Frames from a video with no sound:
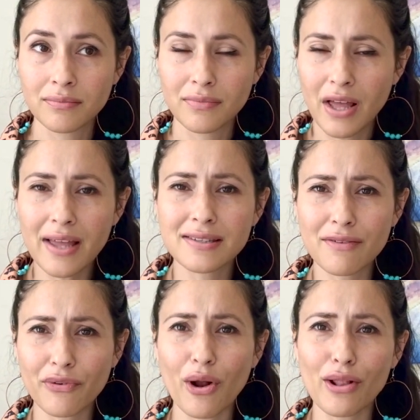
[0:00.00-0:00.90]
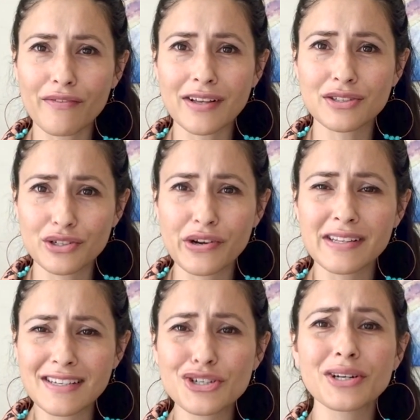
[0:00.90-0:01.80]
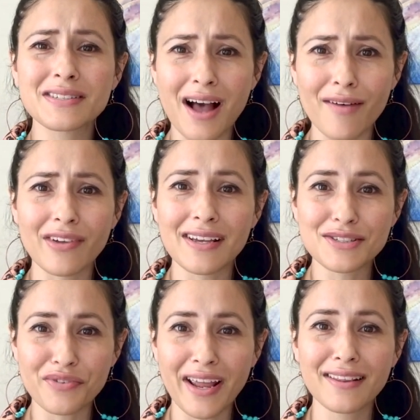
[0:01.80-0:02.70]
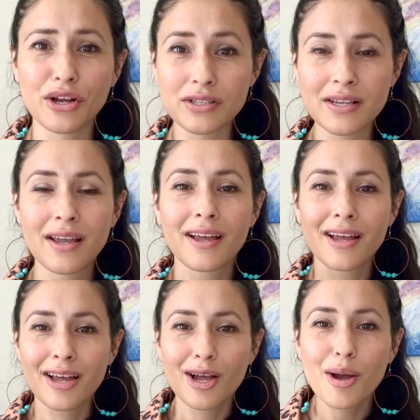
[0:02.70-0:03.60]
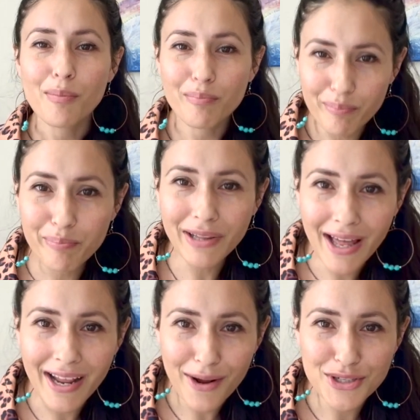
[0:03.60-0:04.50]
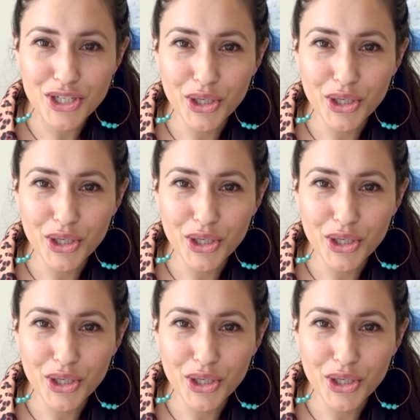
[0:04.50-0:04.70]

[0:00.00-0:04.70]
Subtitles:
I'd say for all of us, the transition is obvious, right? There's blood out your